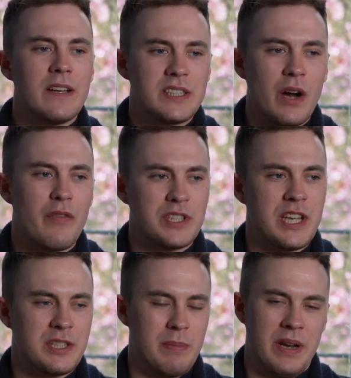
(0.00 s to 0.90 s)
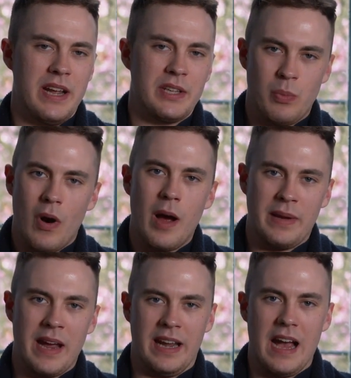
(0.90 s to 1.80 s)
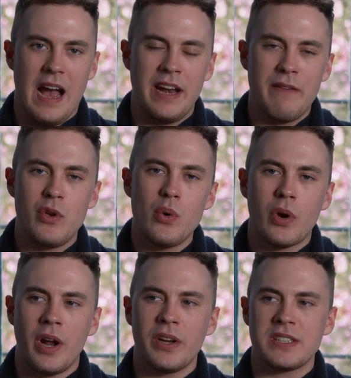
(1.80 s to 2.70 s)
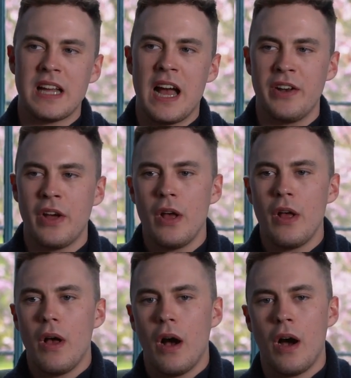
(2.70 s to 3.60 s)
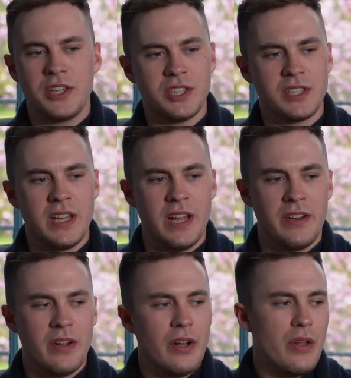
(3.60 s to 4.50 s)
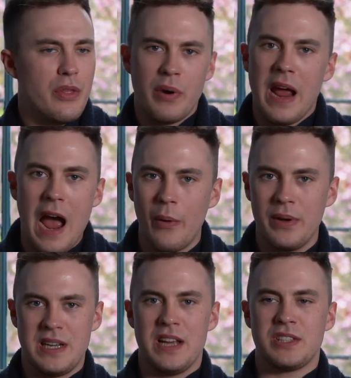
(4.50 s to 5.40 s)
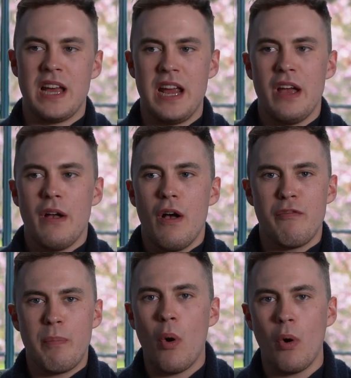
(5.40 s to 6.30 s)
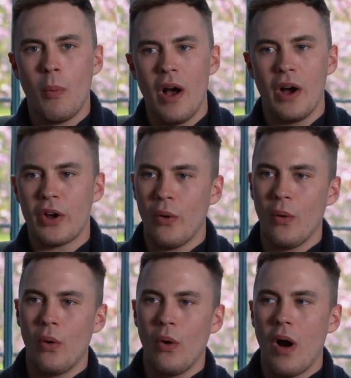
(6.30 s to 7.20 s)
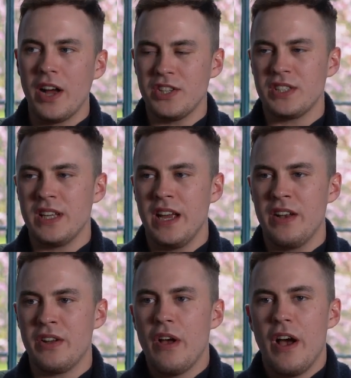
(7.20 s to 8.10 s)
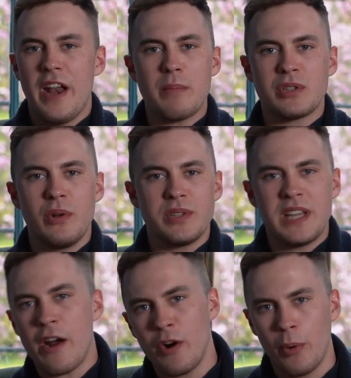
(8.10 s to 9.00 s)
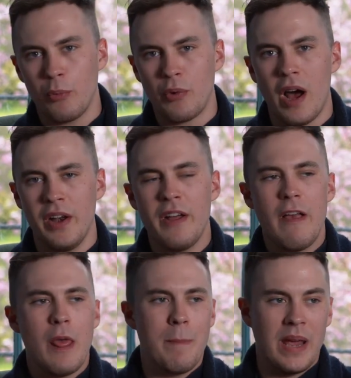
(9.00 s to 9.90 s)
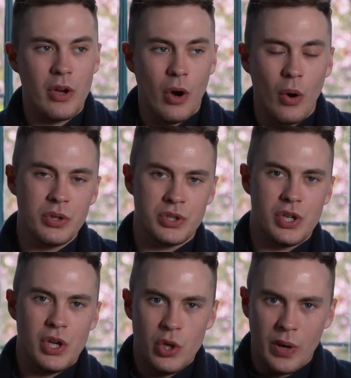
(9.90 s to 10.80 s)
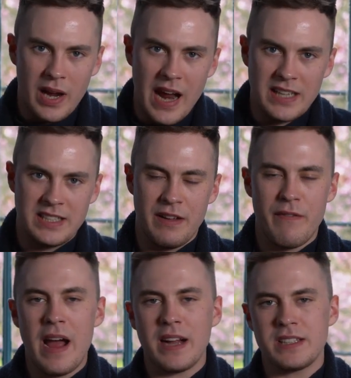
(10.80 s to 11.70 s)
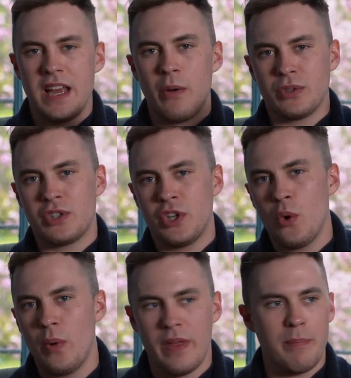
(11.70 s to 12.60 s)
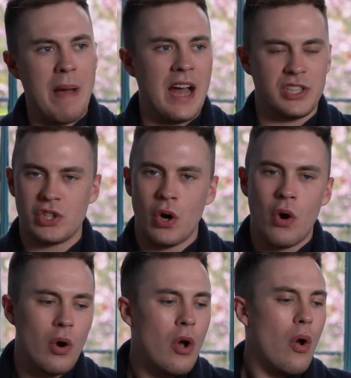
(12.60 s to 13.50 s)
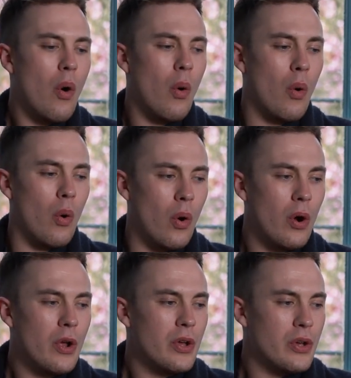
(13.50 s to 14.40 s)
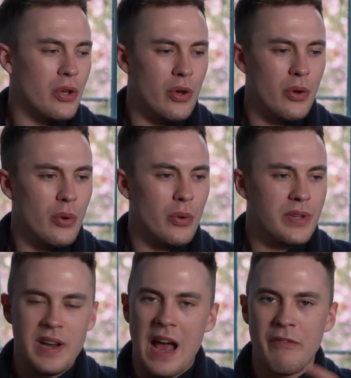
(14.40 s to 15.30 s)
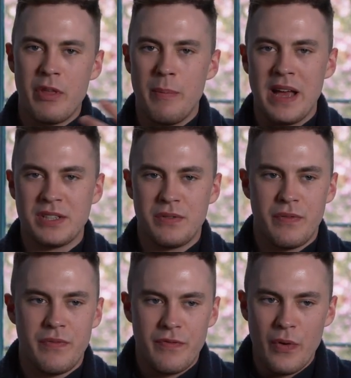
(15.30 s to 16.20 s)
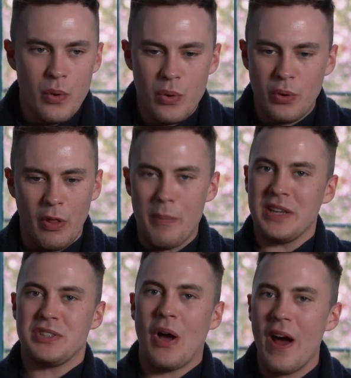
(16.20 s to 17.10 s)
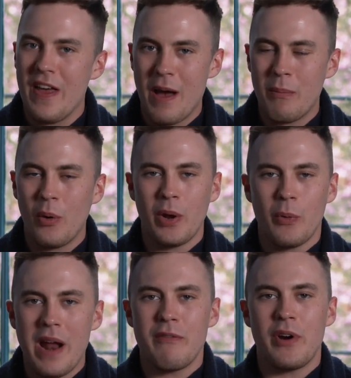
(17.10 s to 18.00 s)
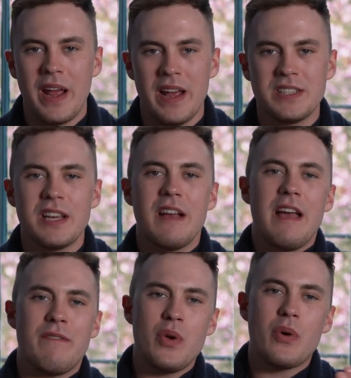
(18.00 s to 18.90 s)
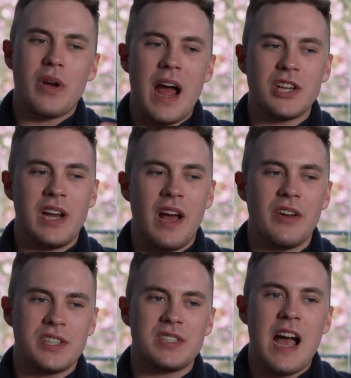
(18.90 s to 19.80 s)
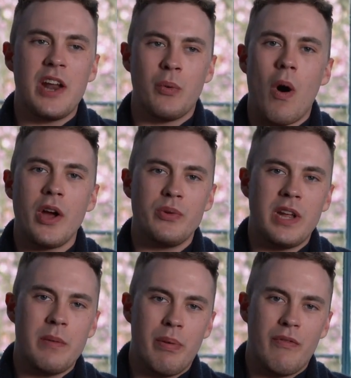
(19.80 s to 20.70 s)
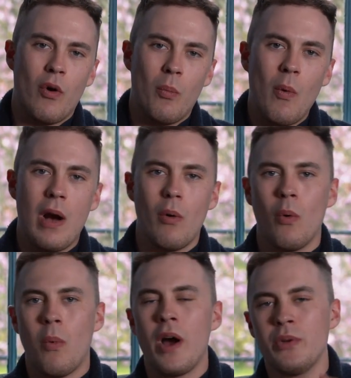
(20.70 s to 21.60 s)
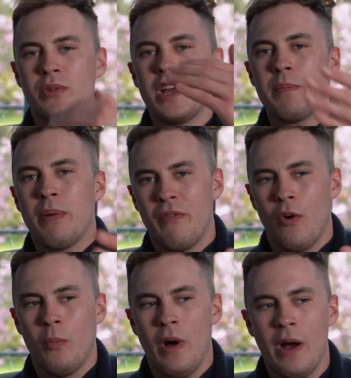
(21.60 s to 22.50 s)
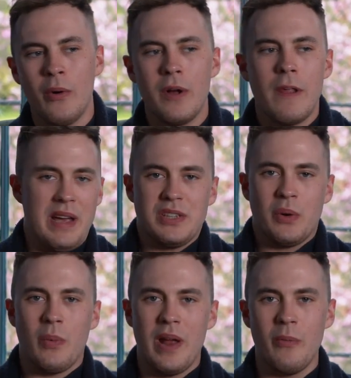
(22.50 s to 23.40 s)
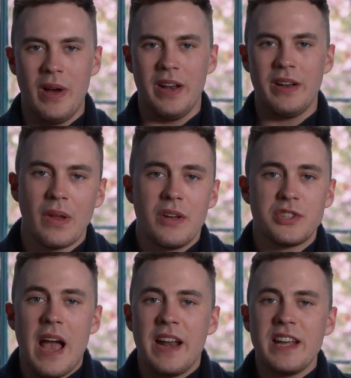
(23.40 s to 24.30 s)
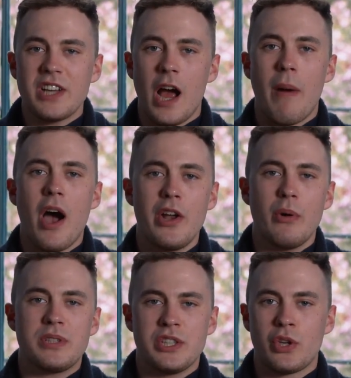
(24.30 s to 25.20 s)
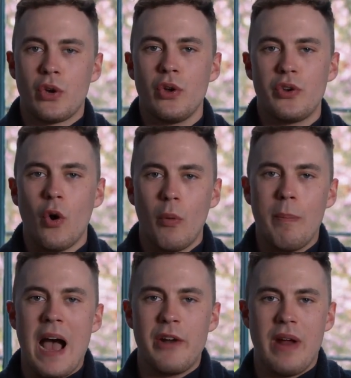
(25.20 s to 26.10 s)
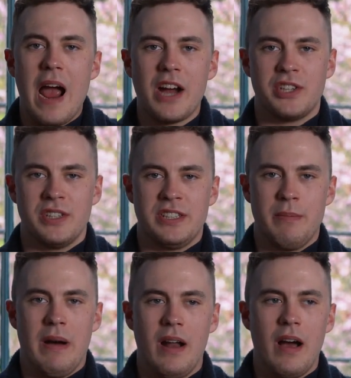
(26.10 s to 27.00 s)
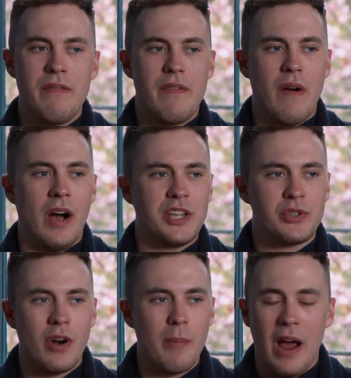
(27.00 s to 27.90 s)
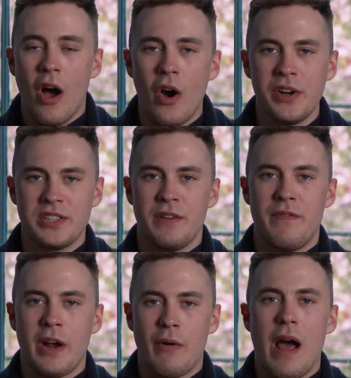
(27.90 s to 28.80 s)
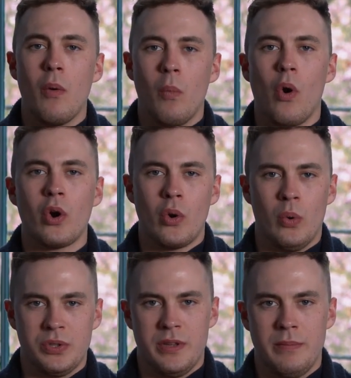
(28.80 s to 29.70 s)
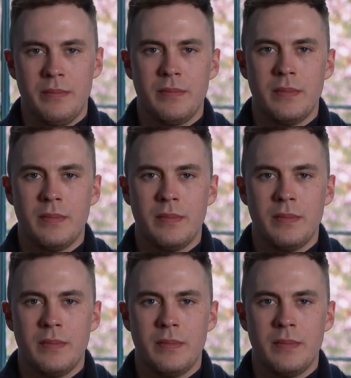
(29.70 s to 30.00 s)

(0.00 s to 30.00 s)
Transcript: Self-assessment is what I'm getting at. And if you can understand, I just did 3 hours, let's say, of poor work, or I just did an absolute terrible run because you connected the fact it was to do with a bad song, or you didn't have the best food or the best diet that morning, whatever it is, if you can actually understand why you didn't perform well or why you did perform well, it's a win-win. So anytime I notice good or bad reactions in my life, I try my hardest to figure out what caused them.